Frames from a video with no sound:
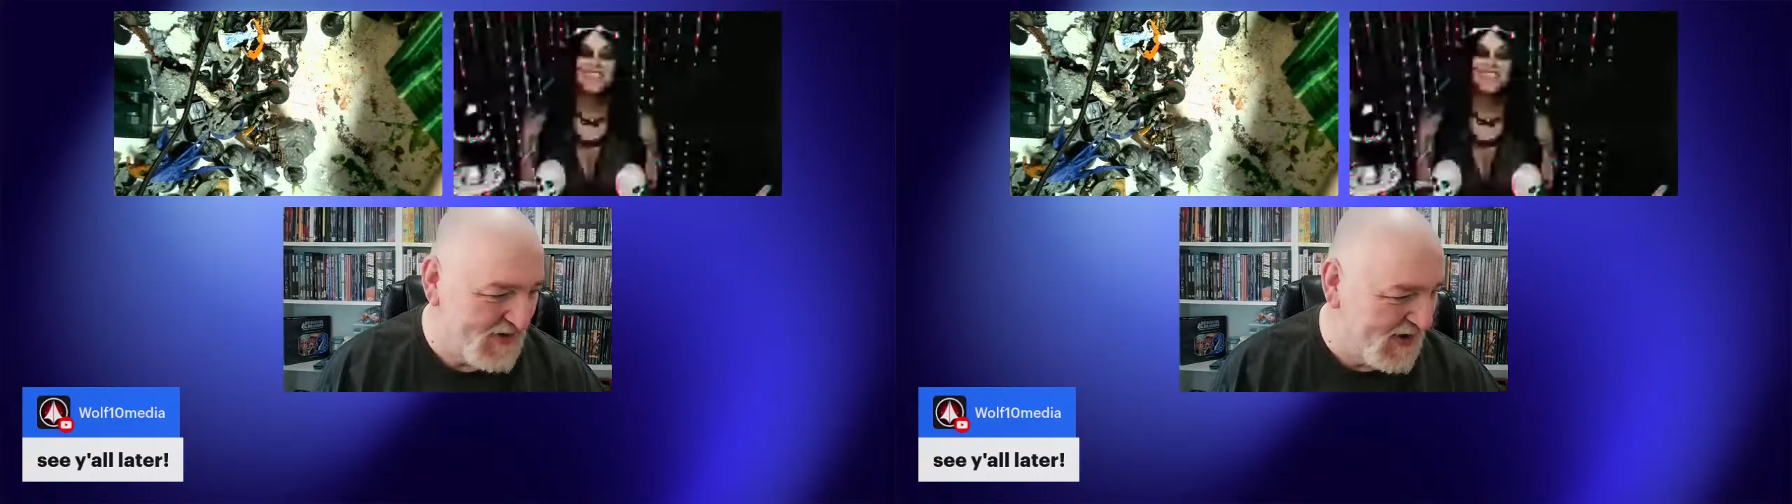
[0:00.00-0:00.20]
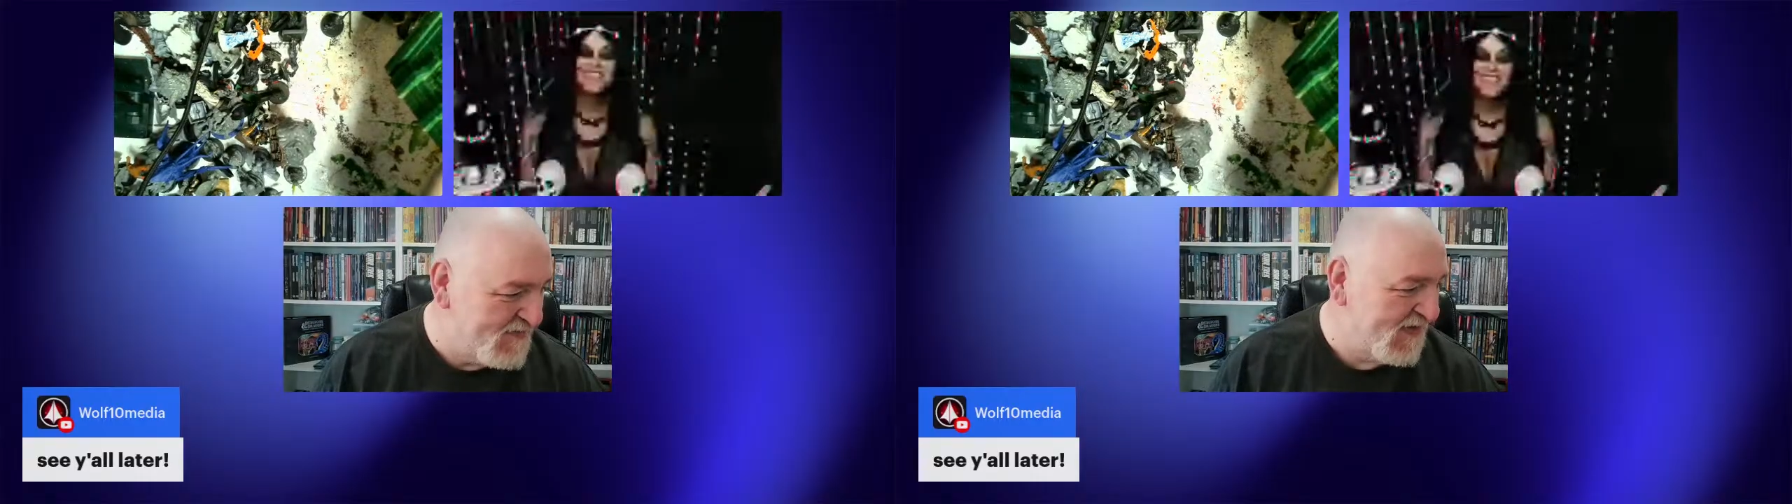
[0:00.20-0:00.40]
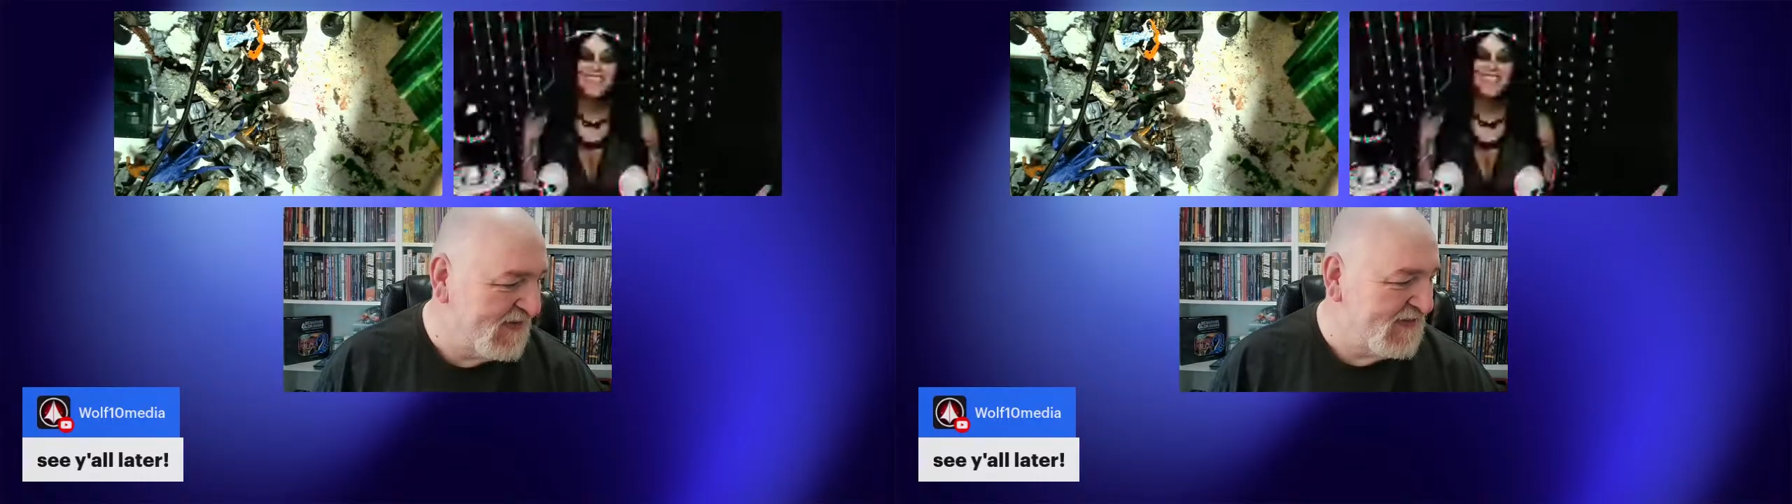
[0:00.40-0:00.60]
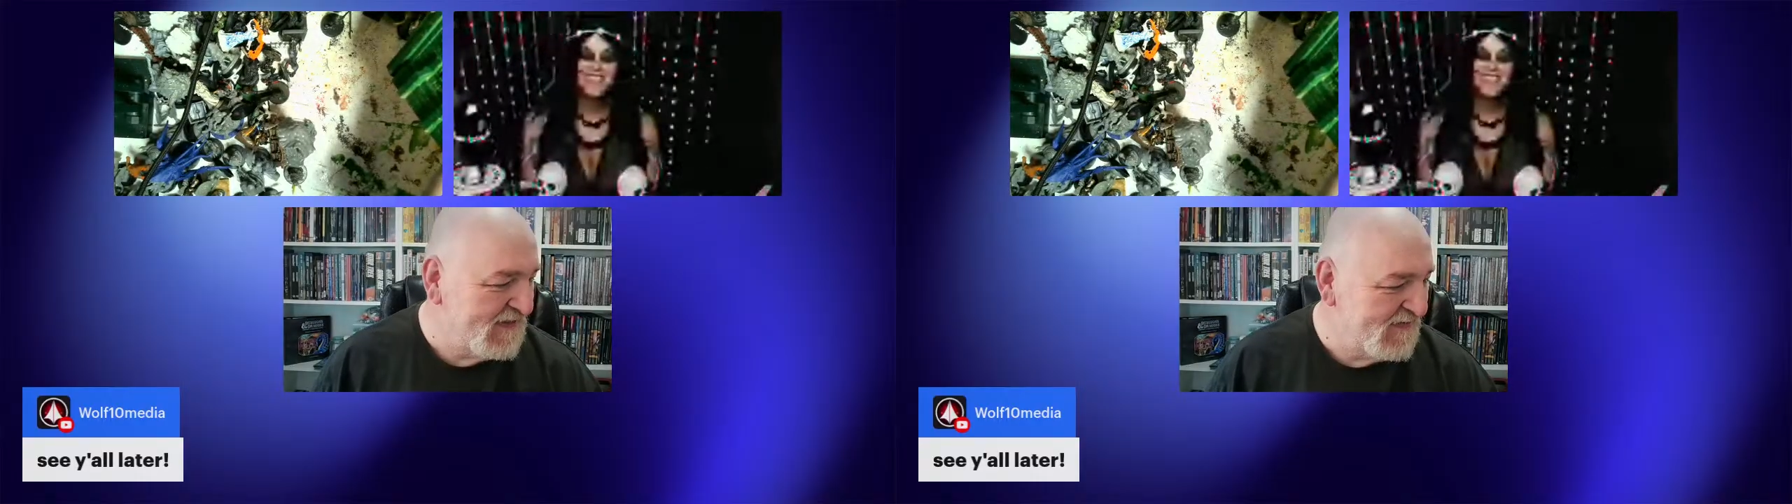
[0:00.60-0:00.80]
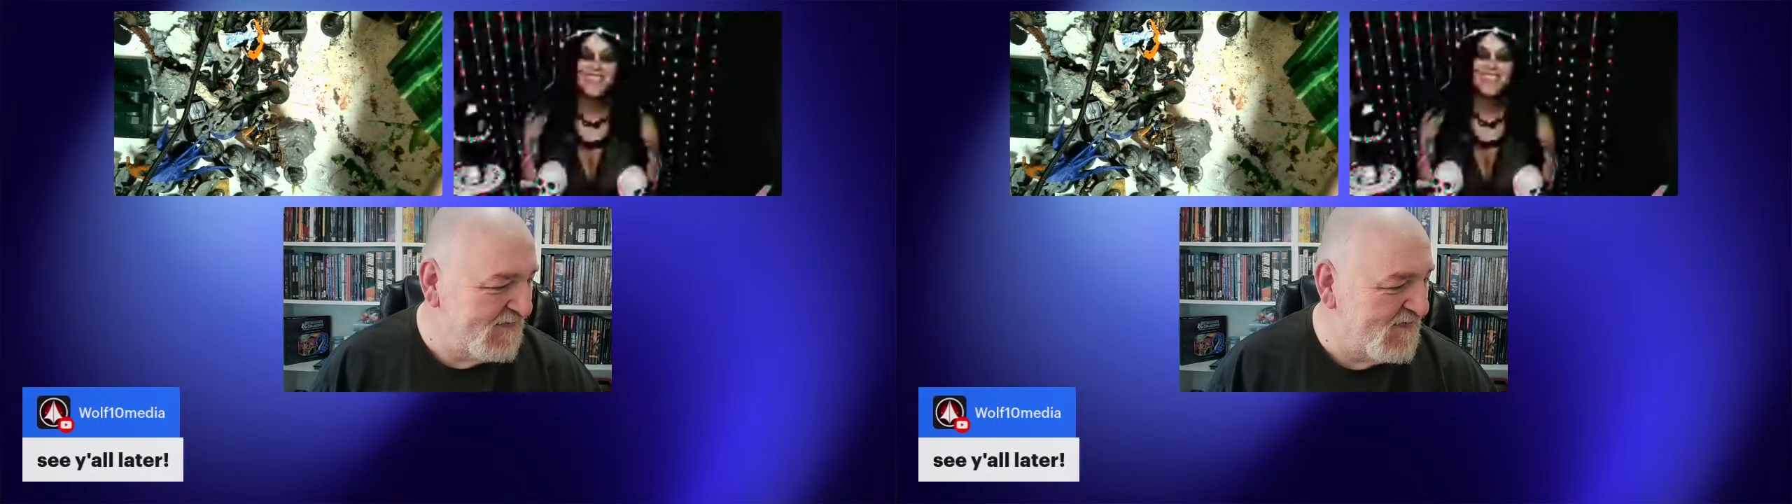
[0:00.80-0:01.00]

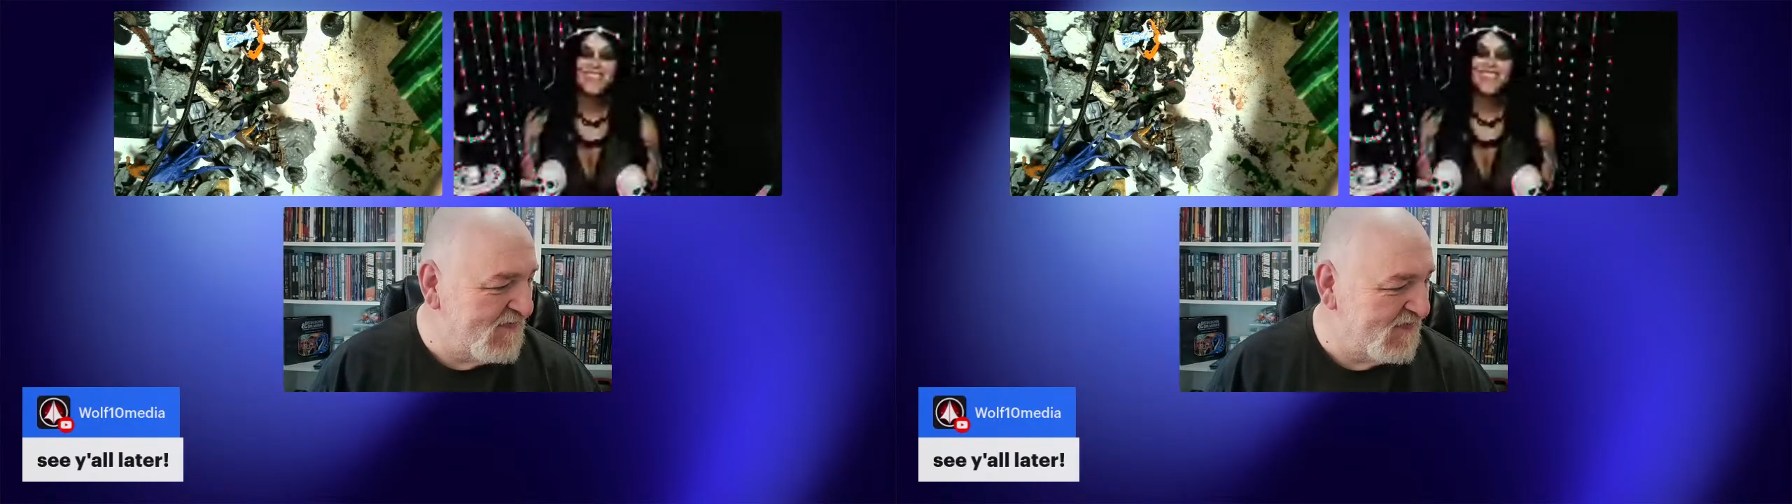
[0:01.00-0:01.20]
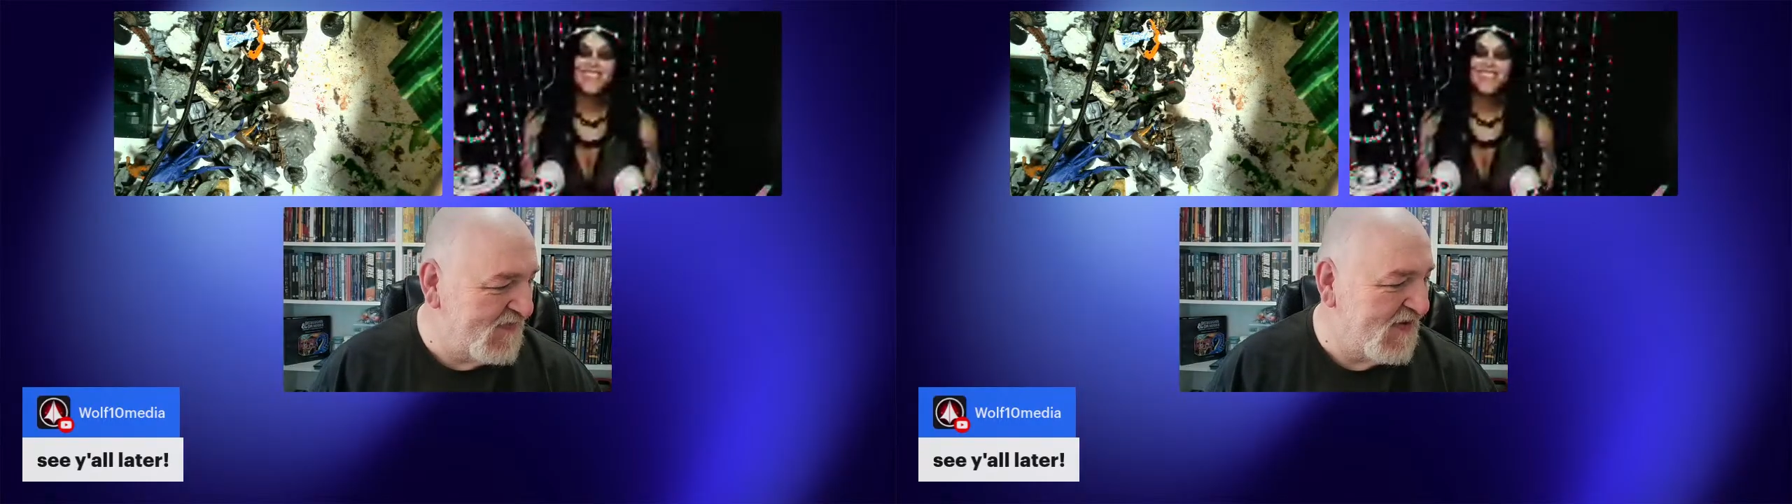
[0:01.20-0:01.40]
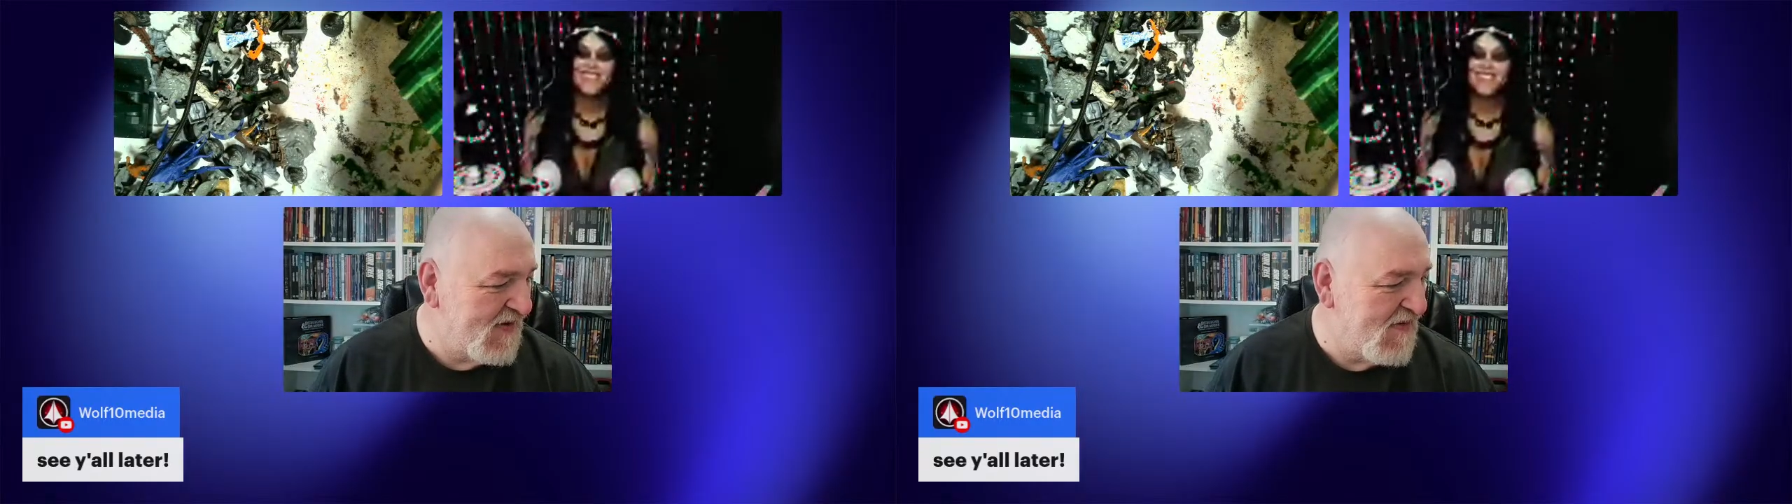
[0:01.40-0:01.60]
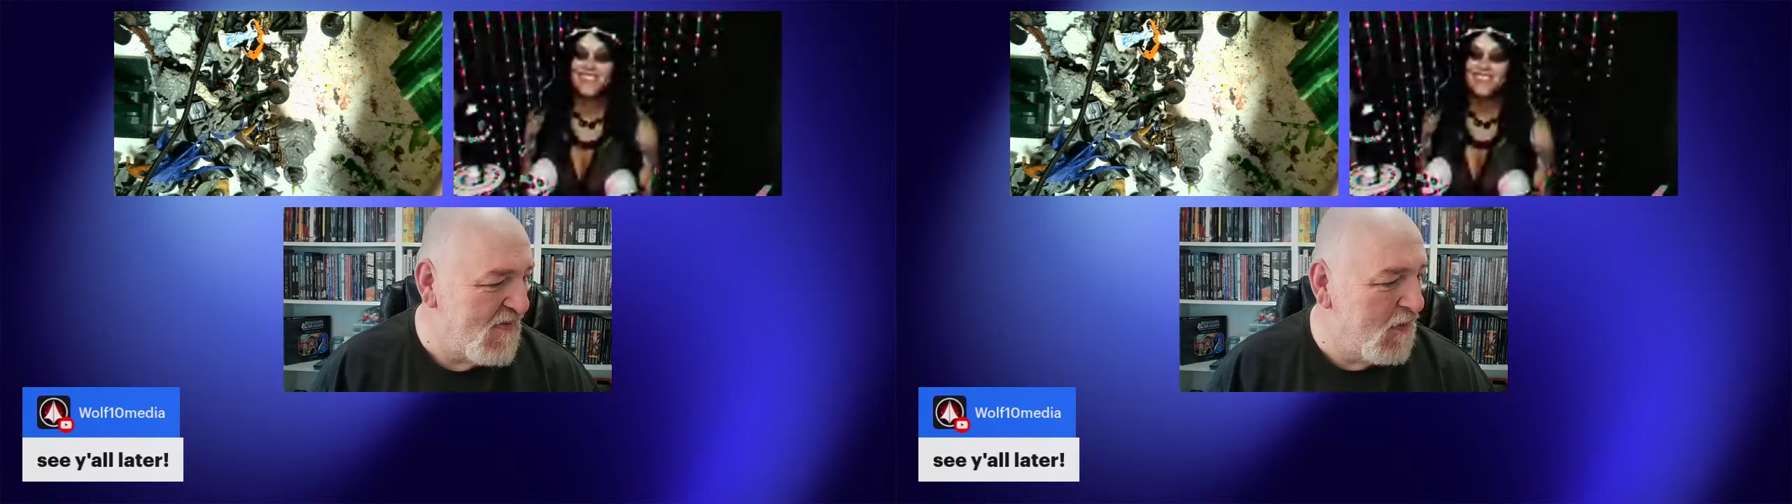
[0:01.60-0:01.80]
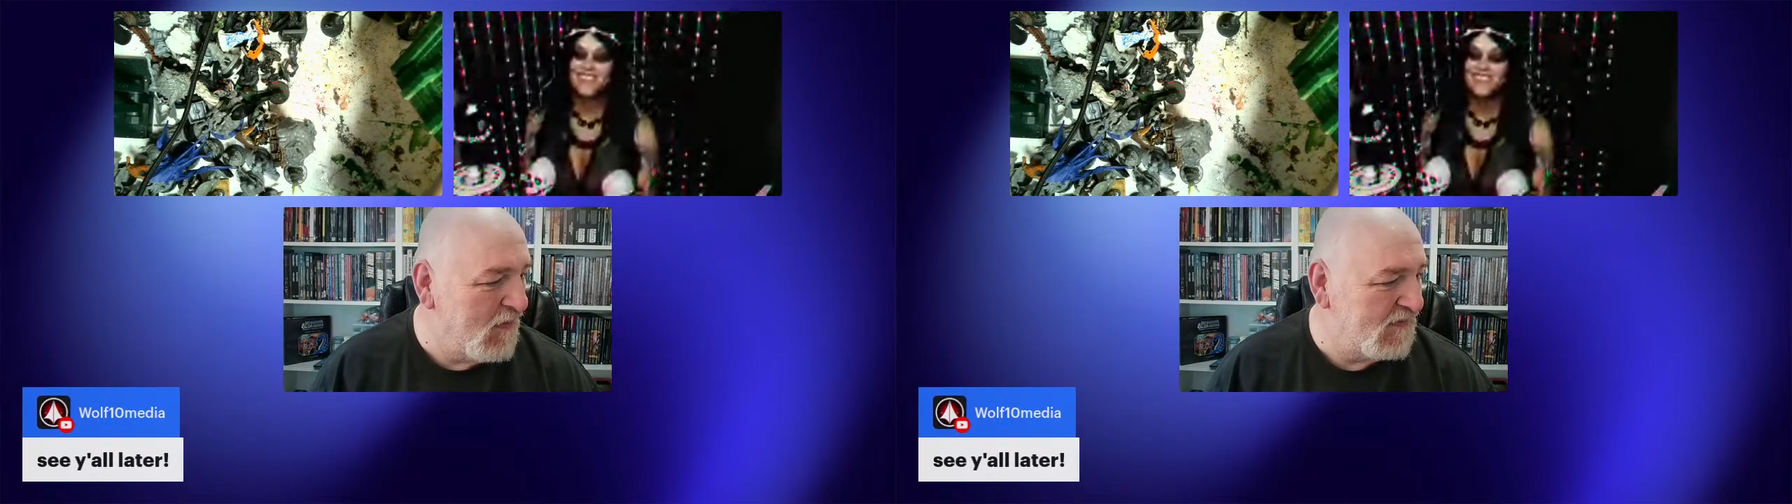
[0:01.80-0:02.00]
up.